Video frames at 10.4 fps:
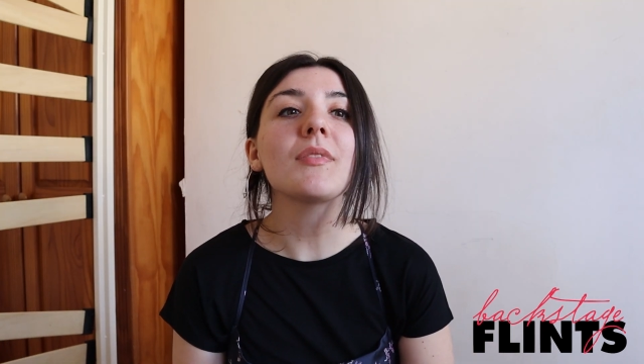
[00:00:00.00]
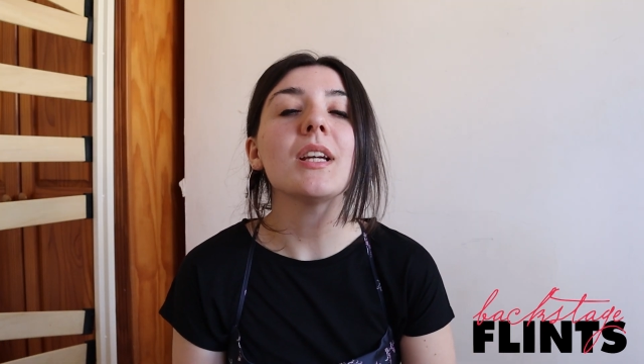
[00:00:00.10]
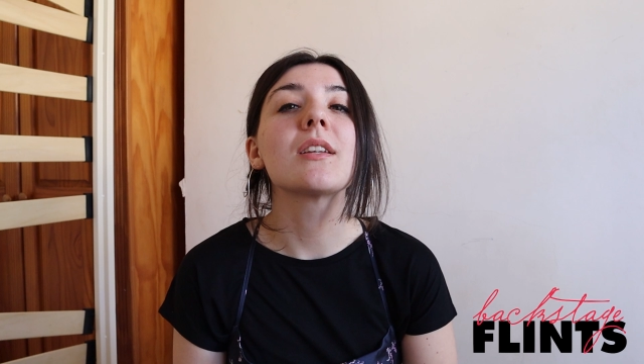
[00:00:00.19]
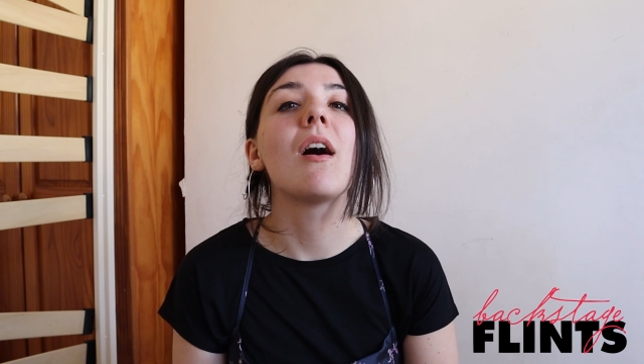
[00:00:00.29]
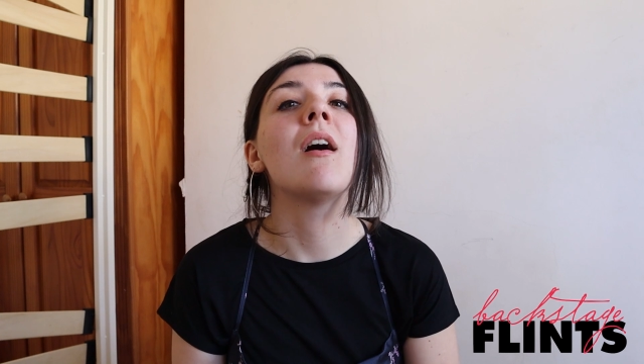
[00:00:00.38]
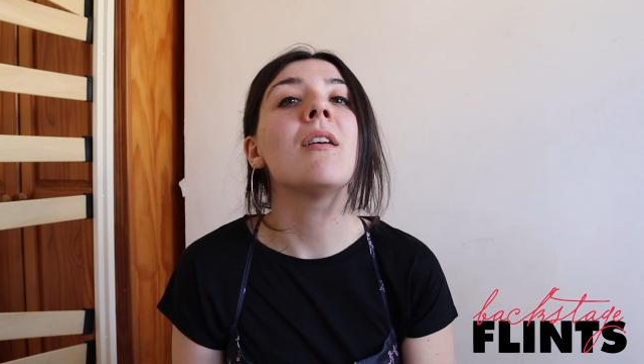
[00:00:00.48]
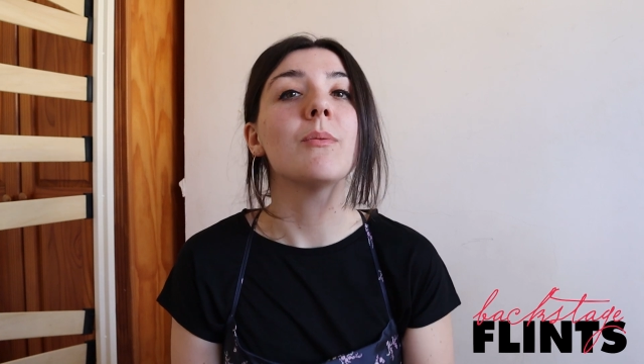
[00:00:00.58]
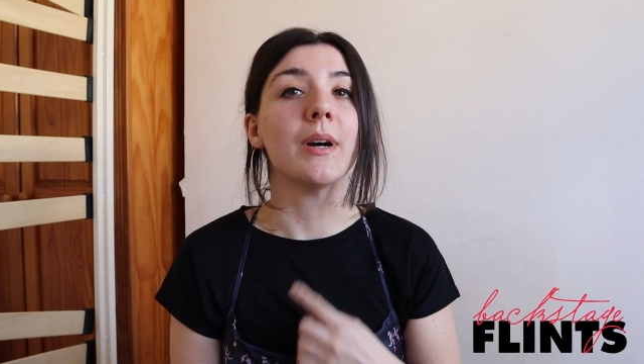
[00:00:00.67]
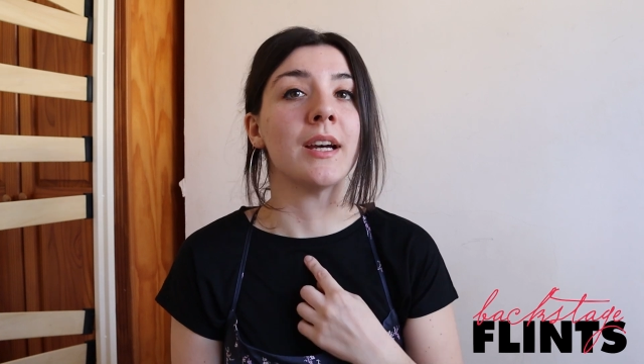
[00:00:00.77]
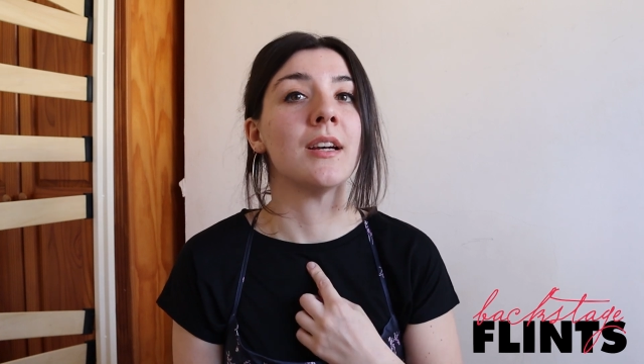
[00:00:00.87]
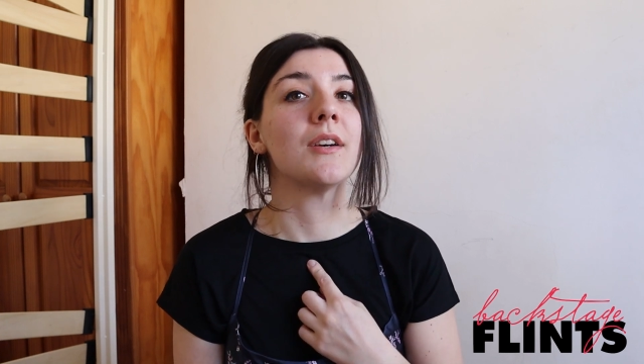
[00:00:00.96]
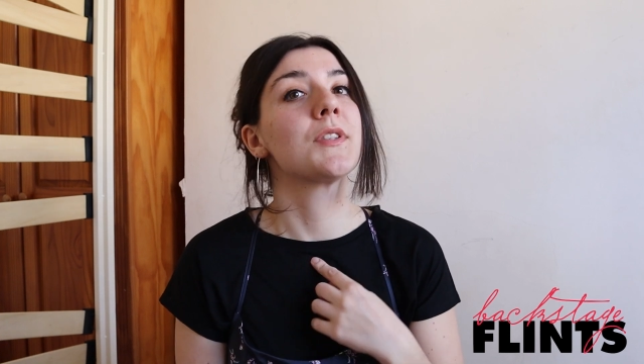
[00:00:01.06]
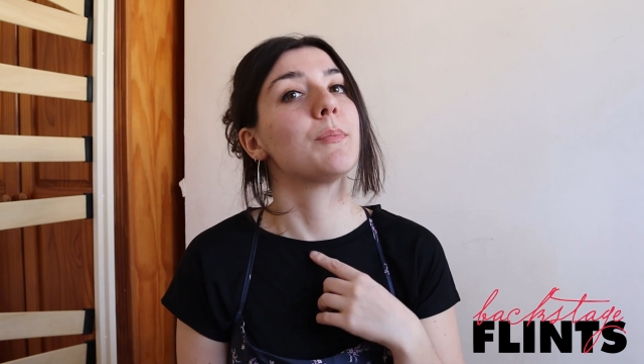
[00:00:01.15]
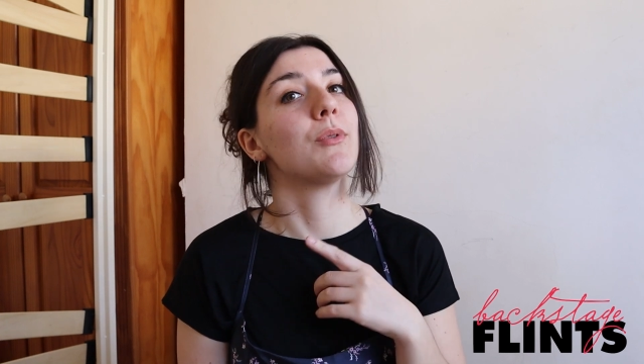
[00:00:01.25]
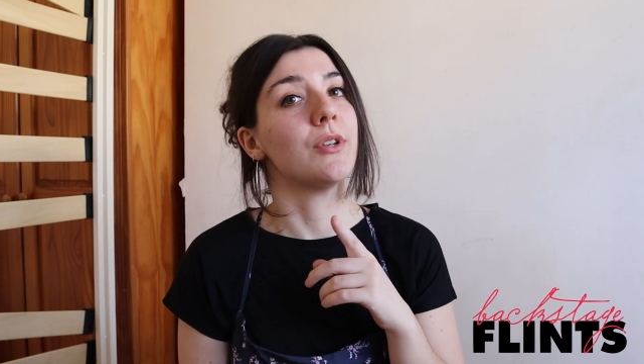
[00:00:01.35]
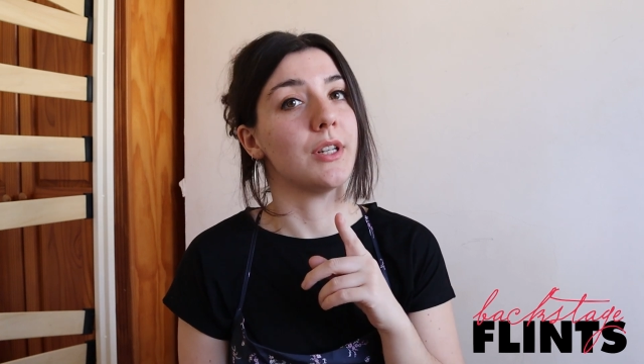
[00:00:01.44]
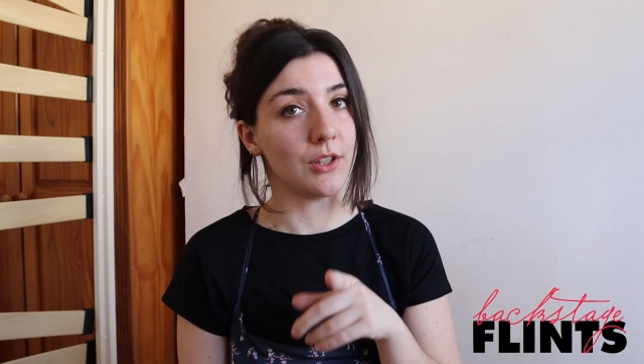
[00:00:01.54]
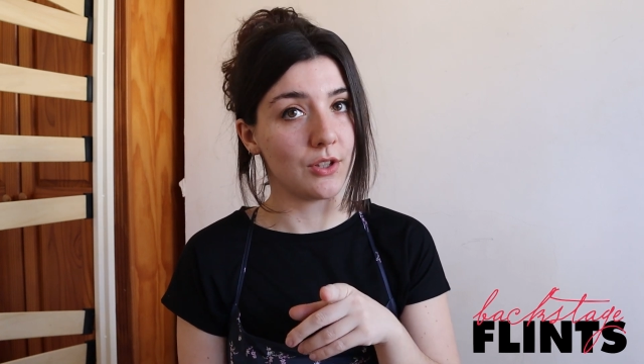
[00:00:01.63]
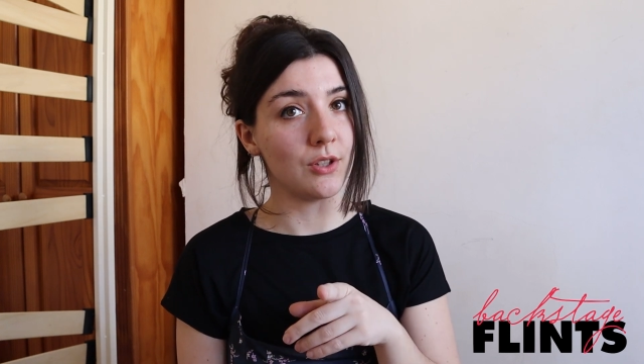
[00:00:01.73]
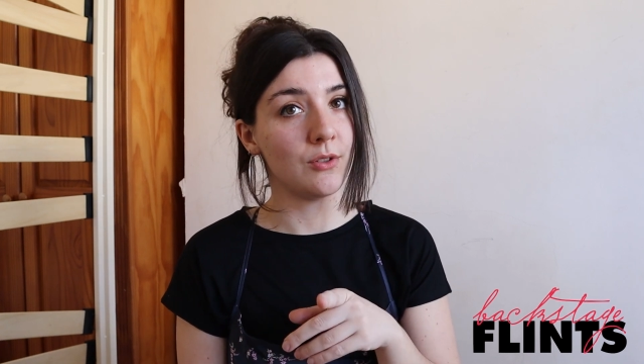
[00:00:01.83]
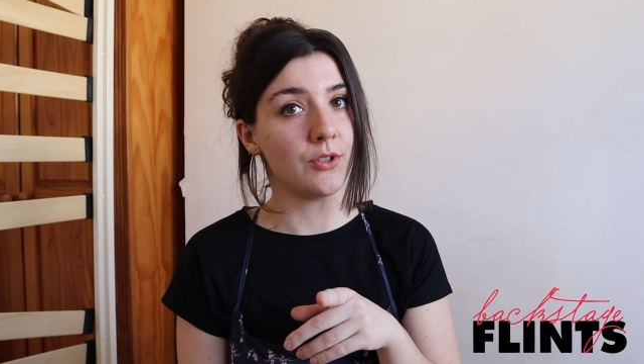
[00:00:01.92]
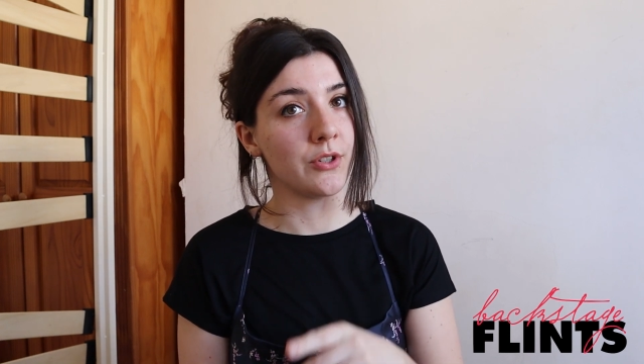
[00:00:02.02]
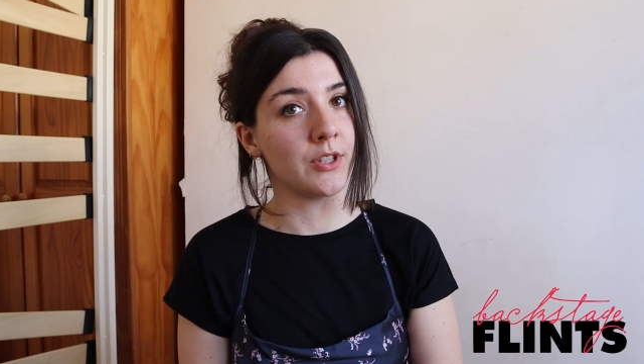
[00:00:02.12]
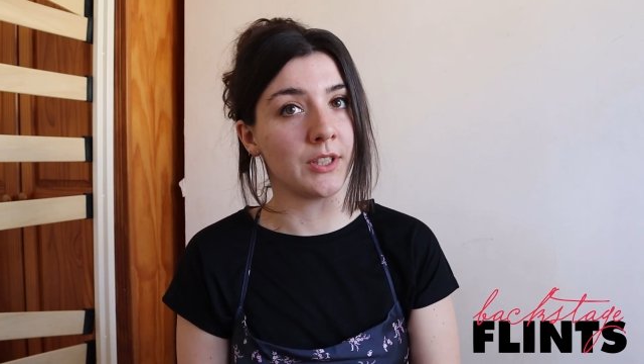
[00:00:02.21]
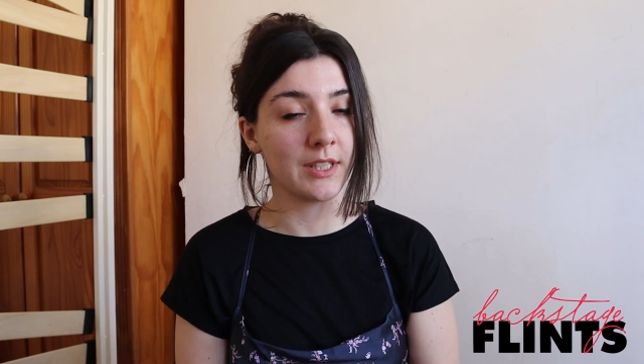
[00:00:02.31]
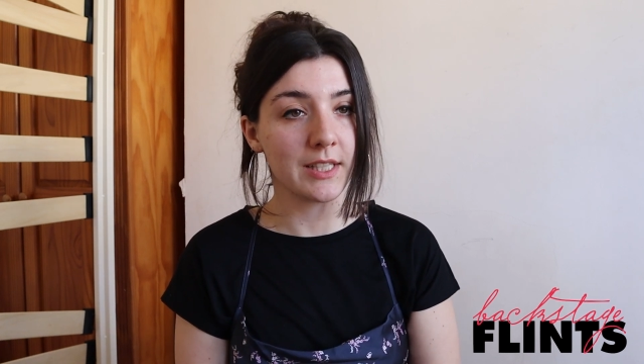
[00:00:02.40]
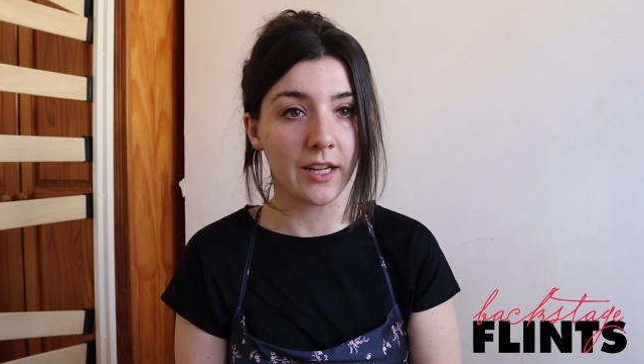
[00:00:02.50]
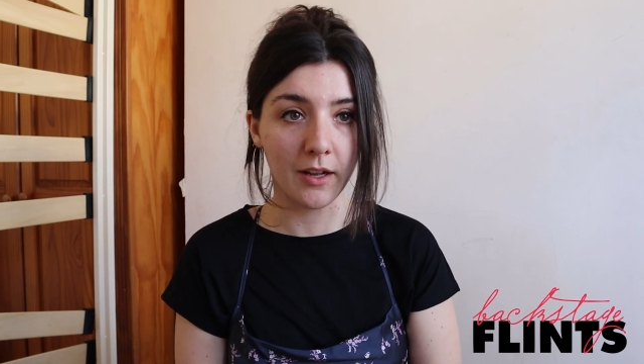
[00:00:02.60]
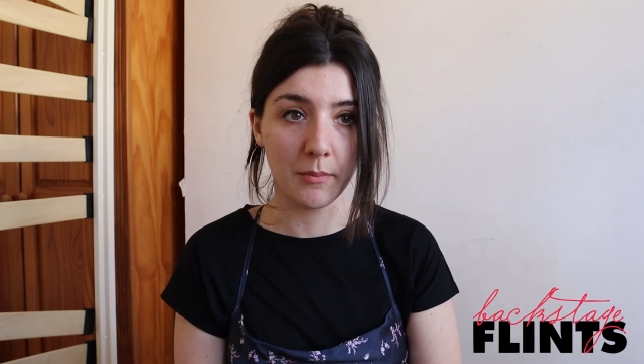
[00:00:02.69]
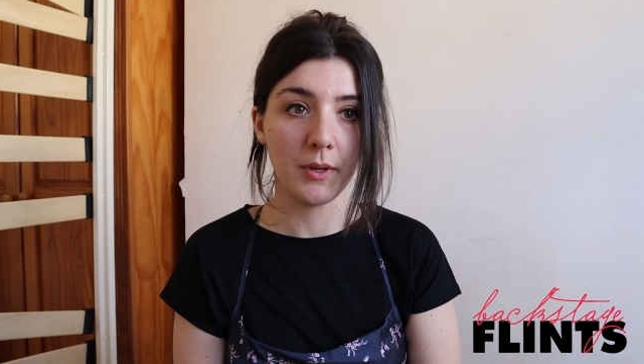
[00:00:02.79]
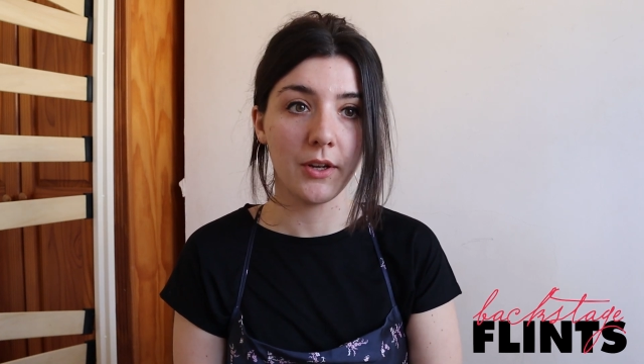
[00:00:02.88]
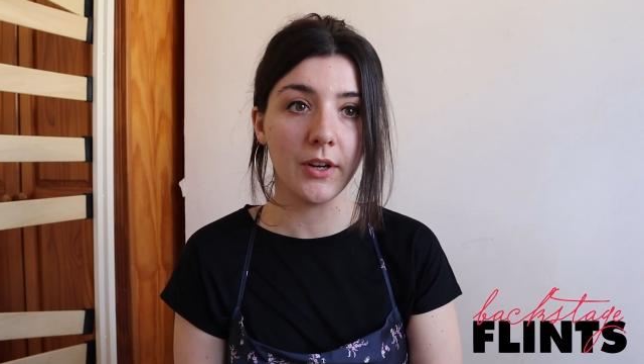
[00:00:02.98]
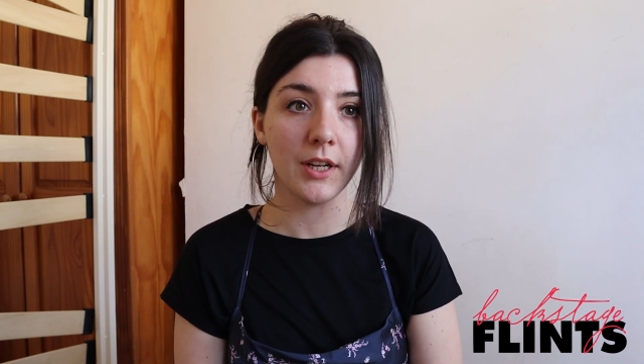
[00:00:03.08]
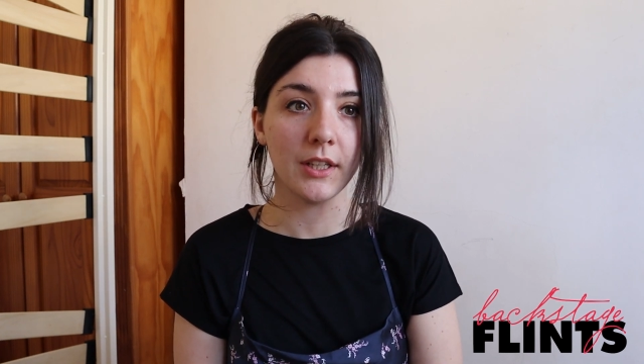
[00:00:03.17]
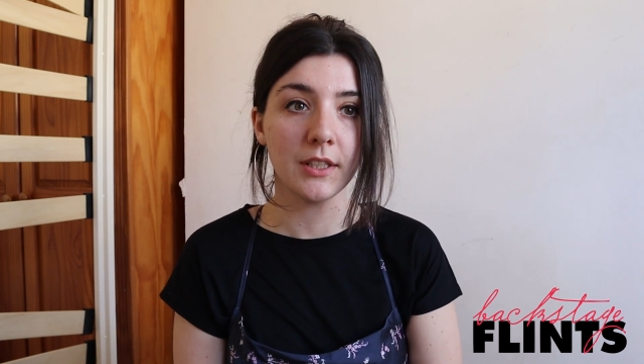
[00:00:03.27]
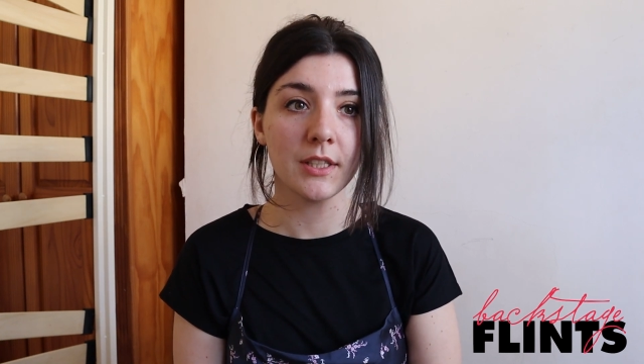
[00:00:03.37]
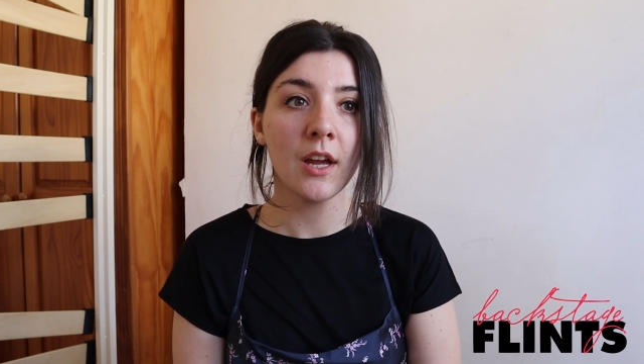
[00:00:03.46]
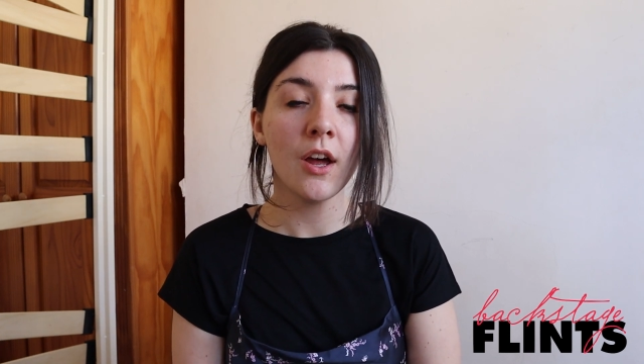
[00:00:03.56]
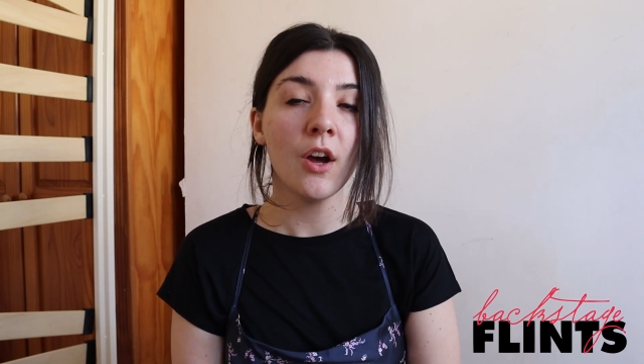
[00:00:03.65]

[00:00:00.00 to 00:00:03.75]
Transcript: it's our way of supporting you during this time period.